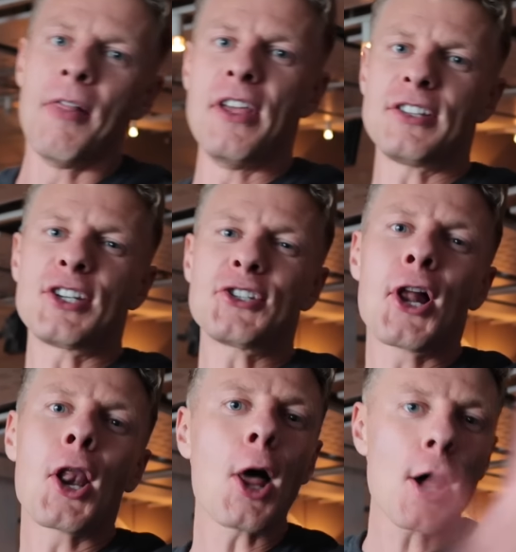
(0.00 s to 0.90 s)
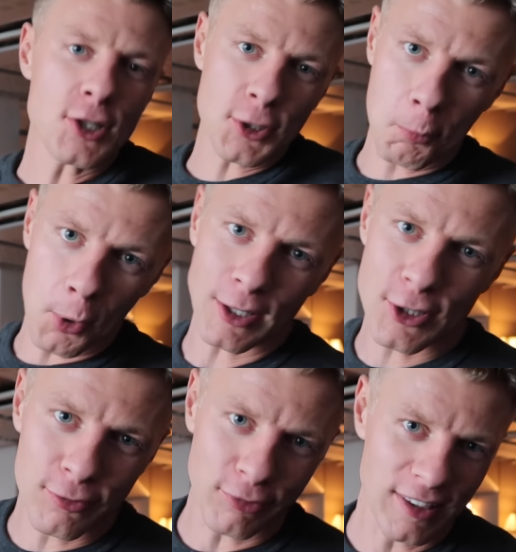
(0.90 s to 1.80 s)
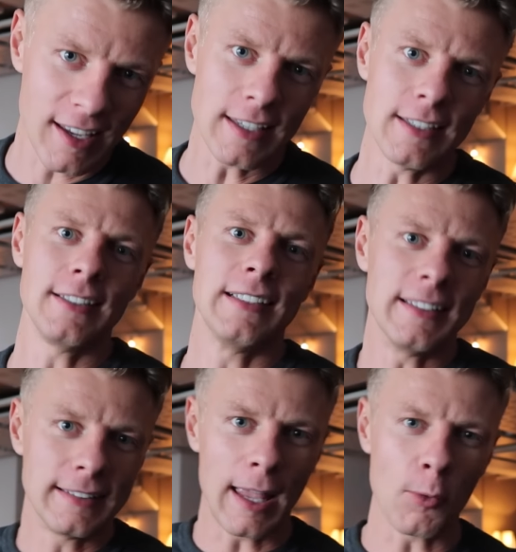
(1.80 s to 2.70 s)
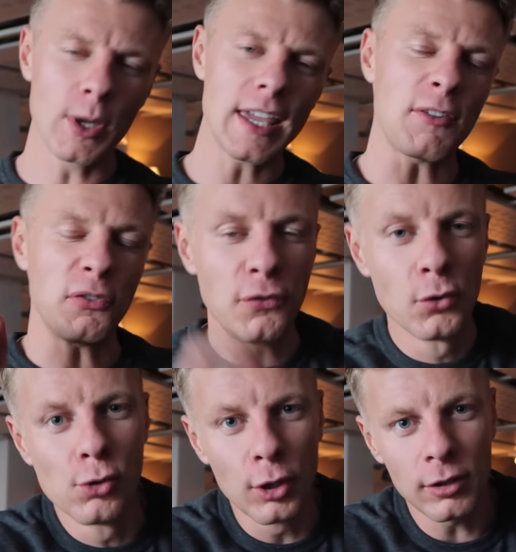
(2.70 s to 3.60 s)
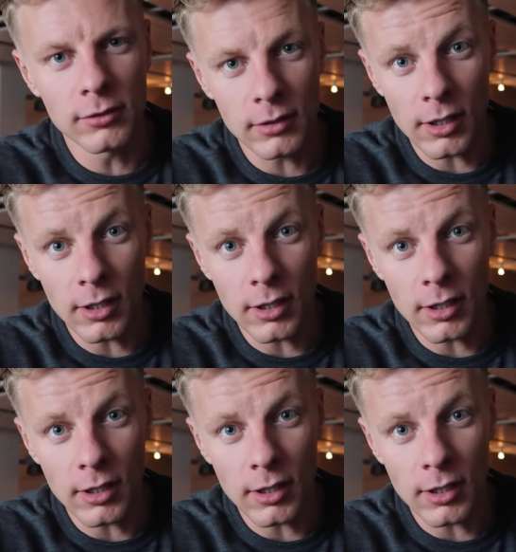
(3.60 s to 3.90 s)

This is the last practice of the day. Then we get food.